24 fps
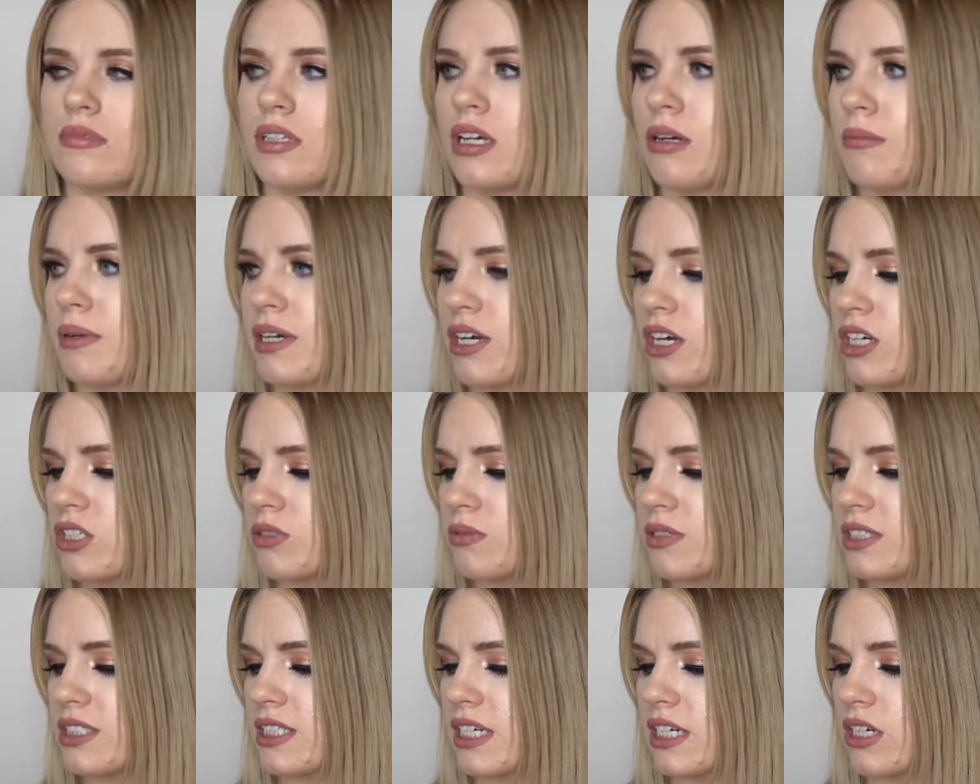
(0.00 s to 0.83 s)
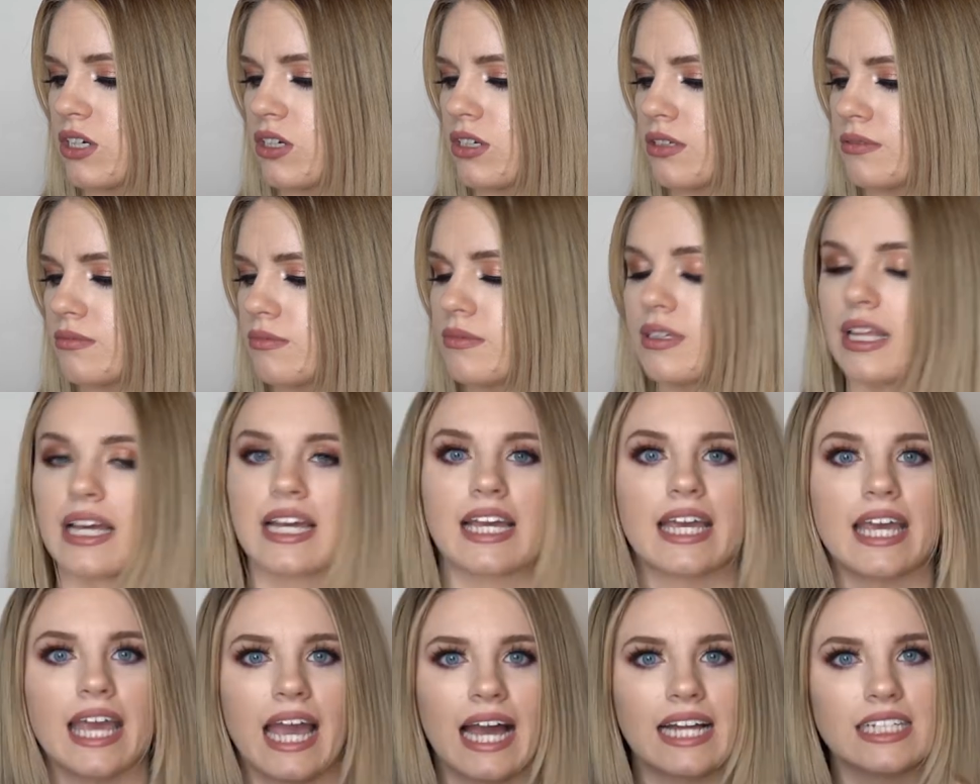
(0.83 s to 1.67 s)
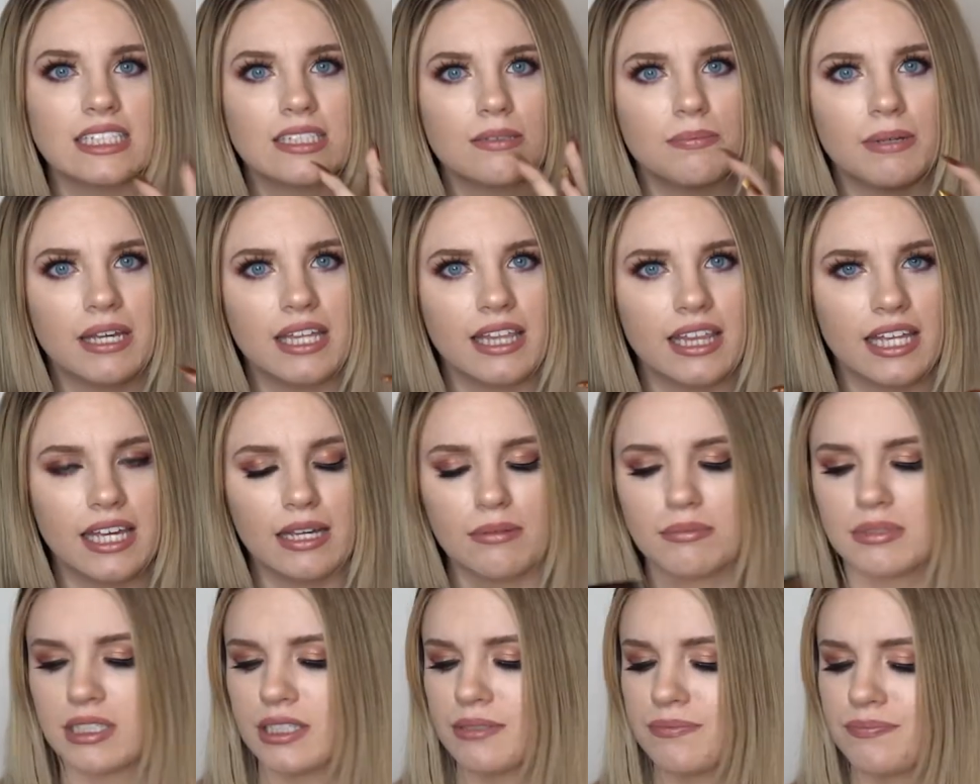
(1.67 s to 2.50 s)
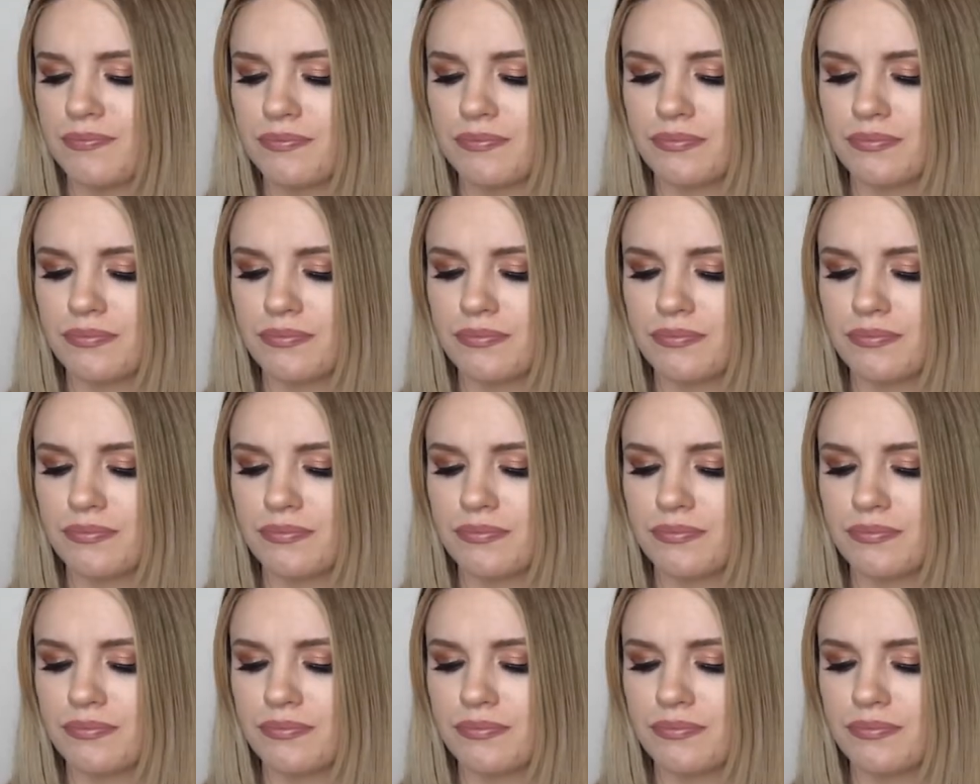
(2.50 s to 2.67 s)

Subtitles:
Oh my gosh, what is that called? Like Gatsby themed.